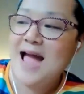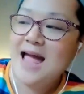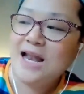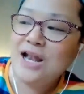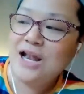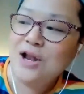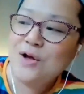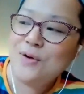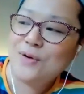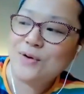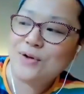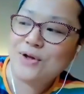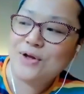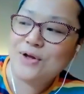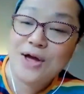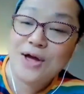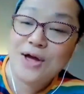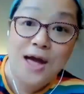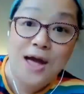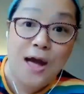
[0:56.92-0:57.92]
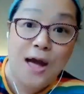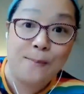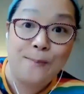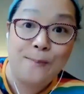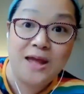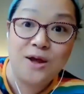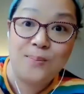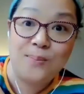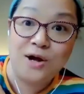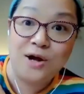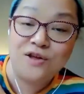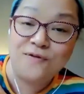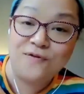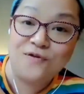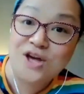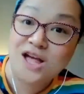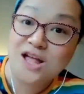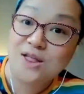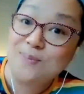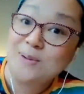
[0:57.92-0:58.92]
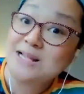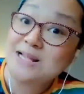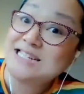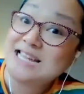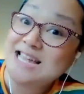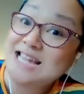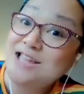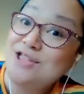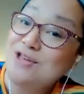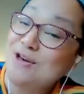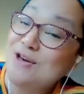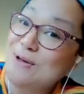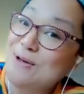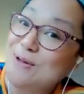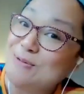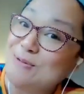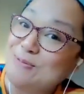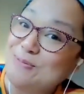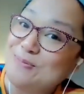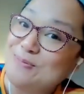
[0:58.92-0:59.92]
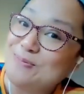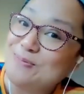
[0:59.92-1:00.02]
And look, a big pot of jasmine tea too.